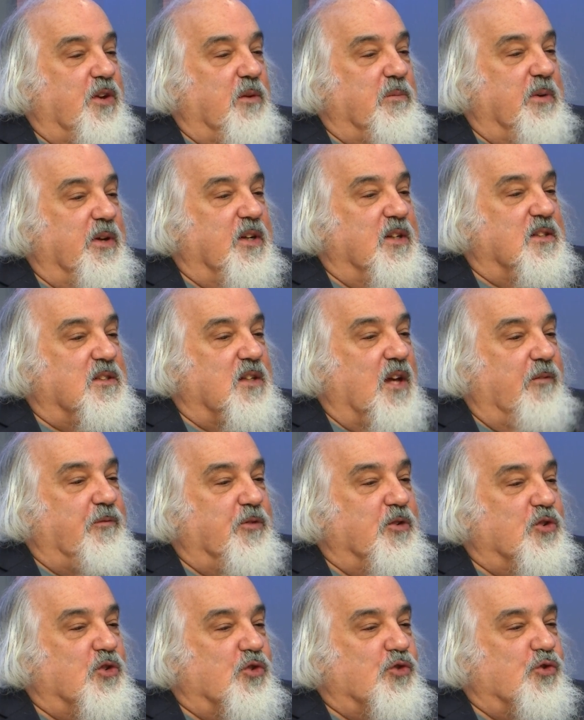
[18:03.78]
of him on his
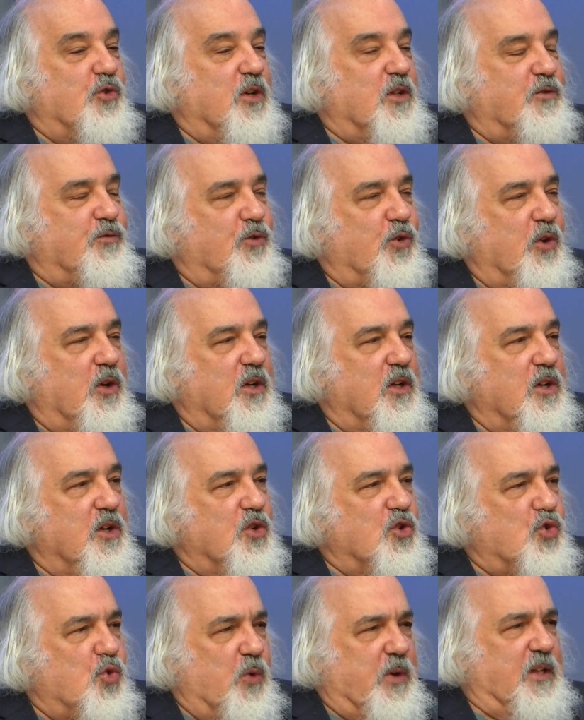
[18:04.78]
effort to transfer
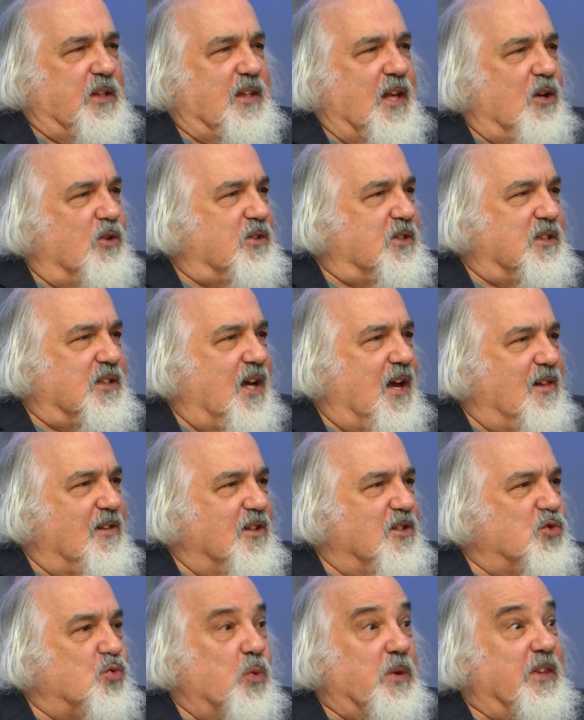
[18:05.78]

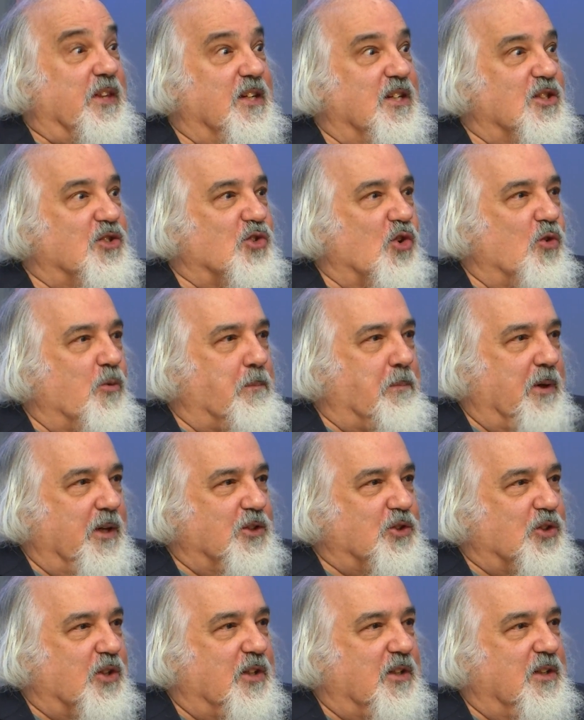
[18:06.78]
$20,000 within his own
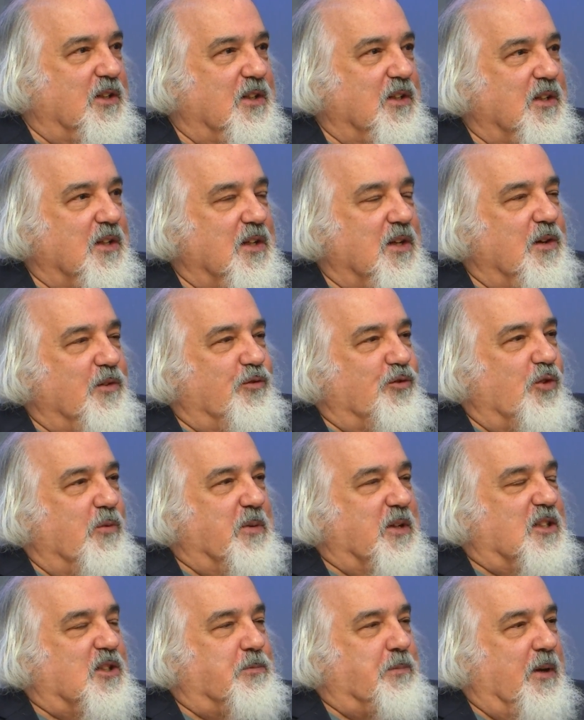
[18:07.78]
budget from
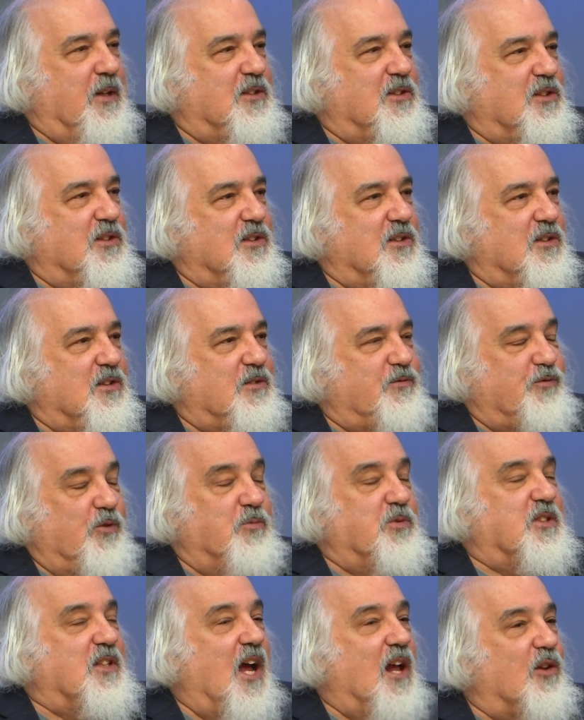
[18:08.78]
expenses,
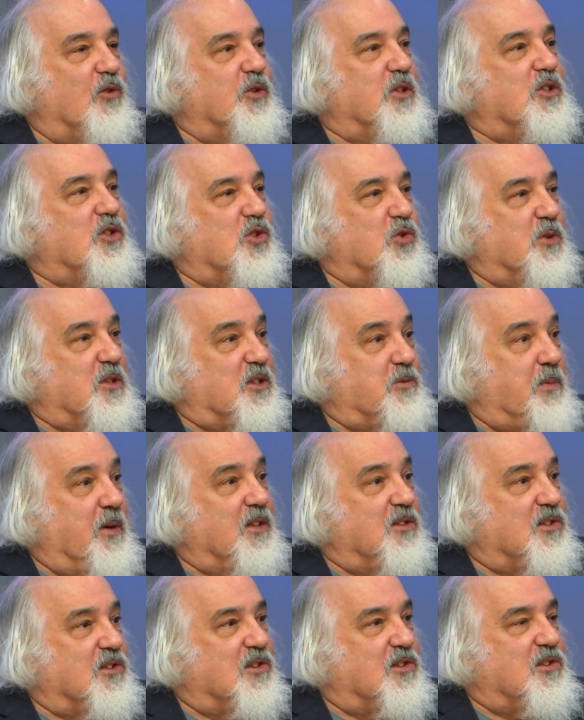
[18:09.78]
from salaries to
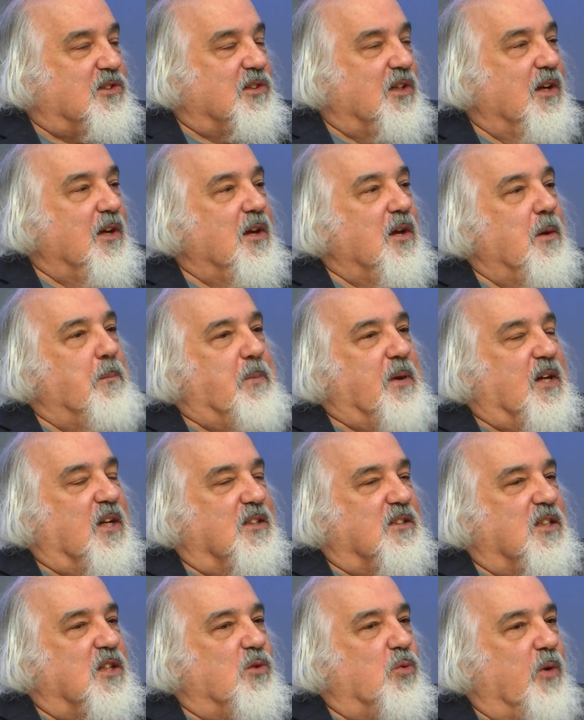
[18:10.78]
expenses,
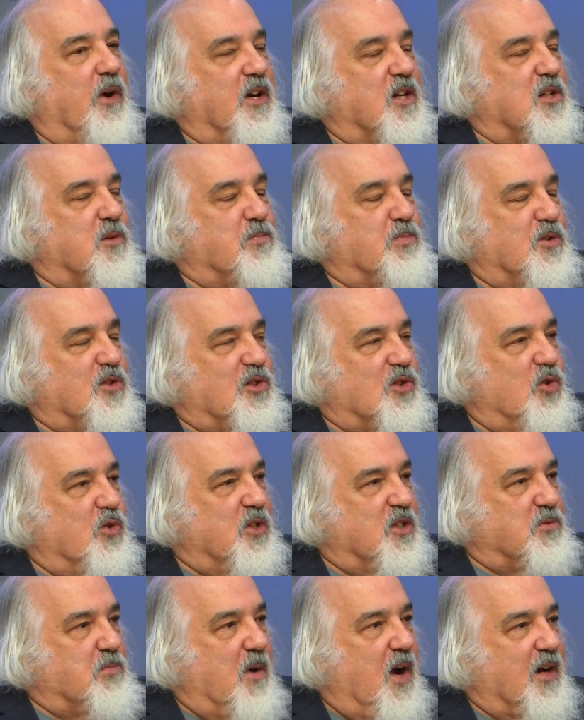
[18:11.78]
because he wanted to pursue
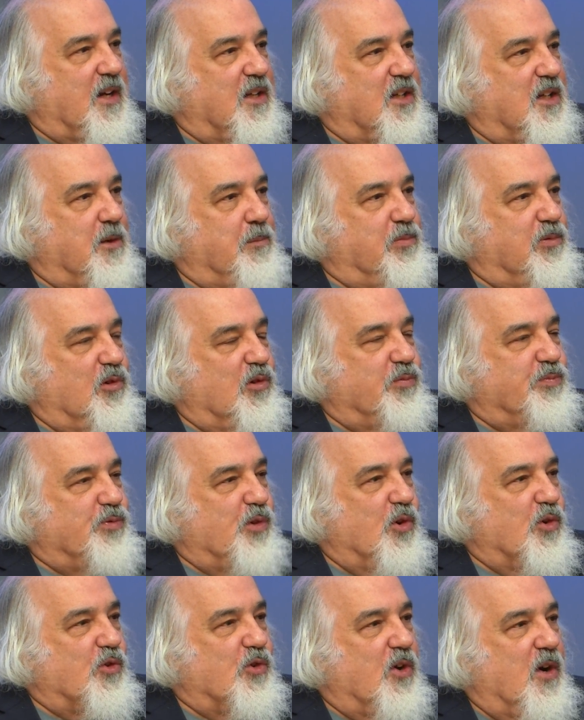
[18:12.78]
his marketing
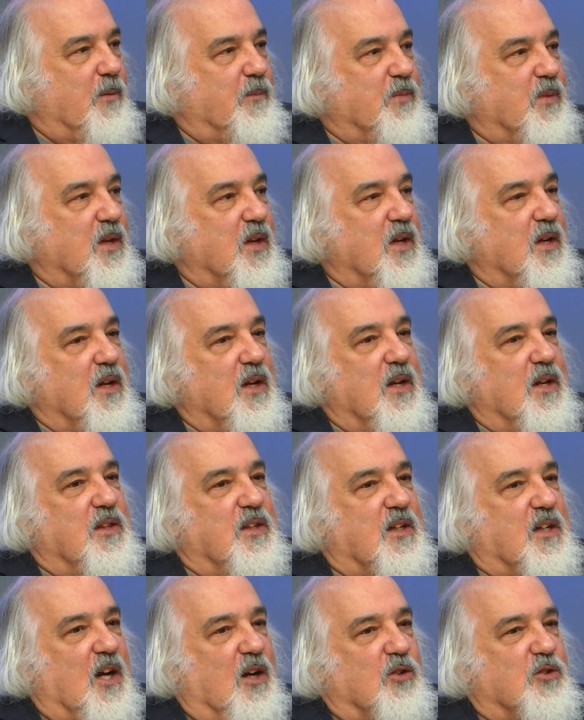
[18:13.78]
program.
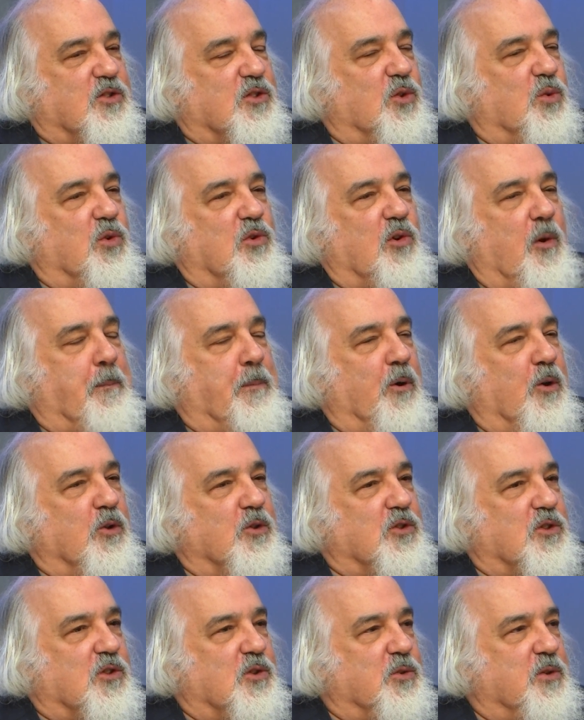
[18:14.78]
The council were
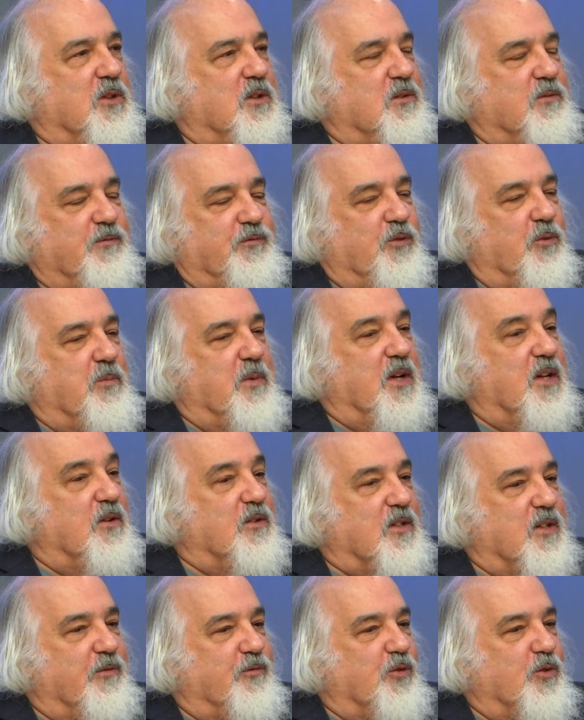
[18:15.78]
opposed to it for many
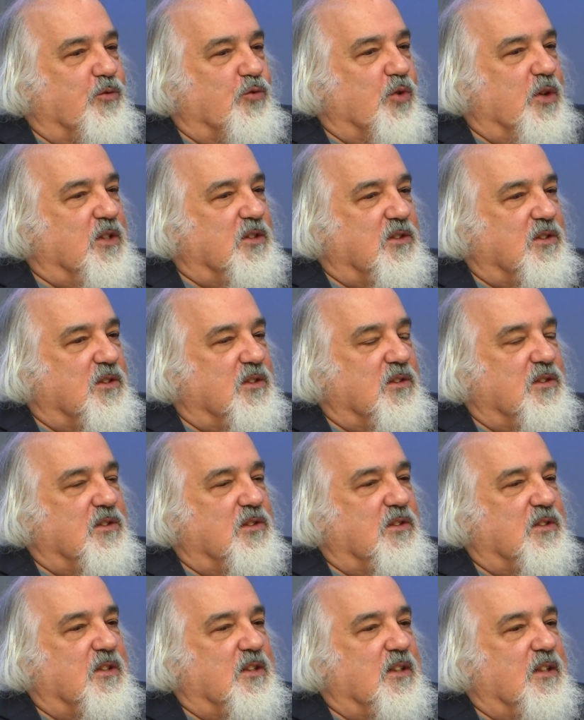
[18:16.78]
different
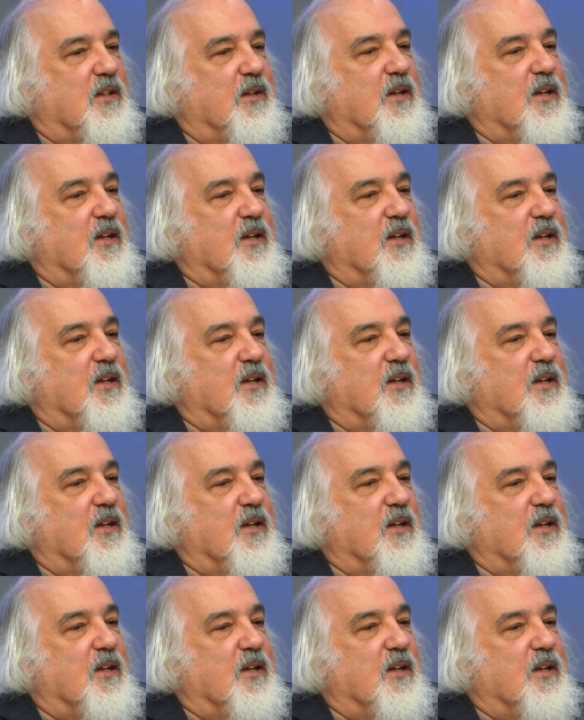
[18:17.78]
reasons.